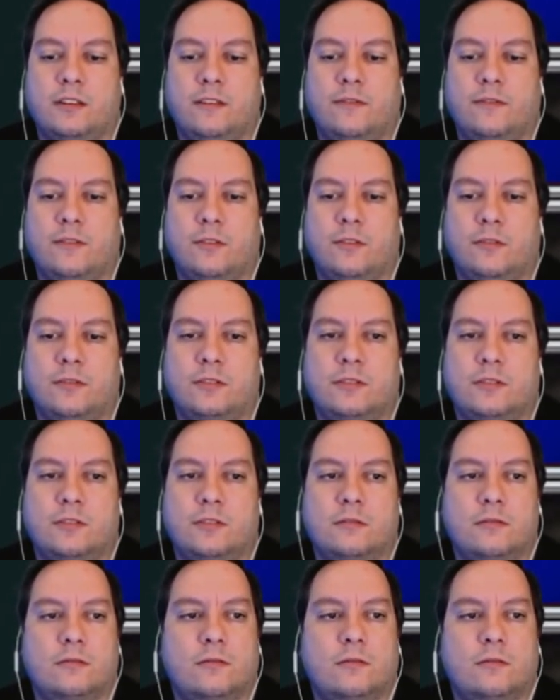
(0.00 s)
if those
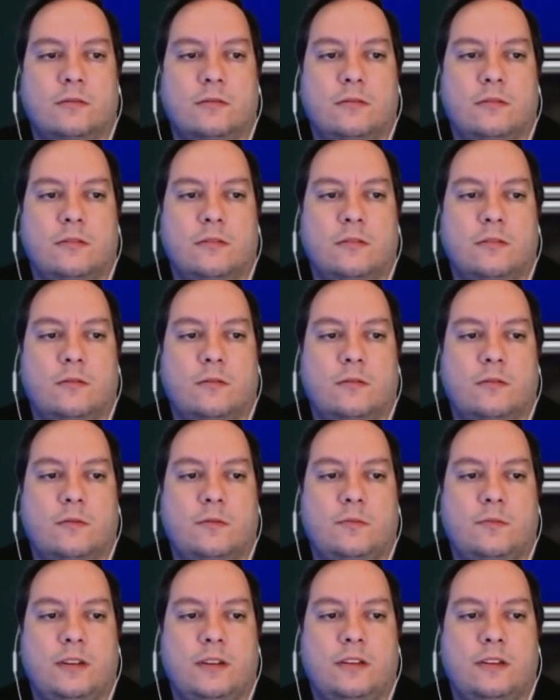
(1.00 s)

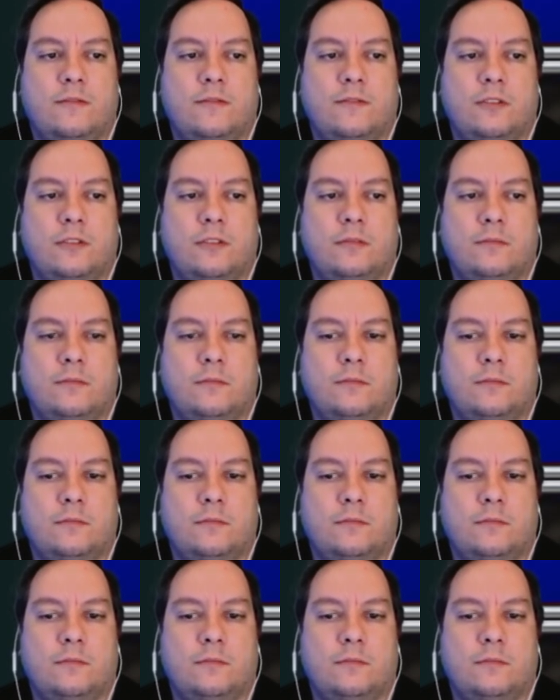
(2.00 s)
would be good for him.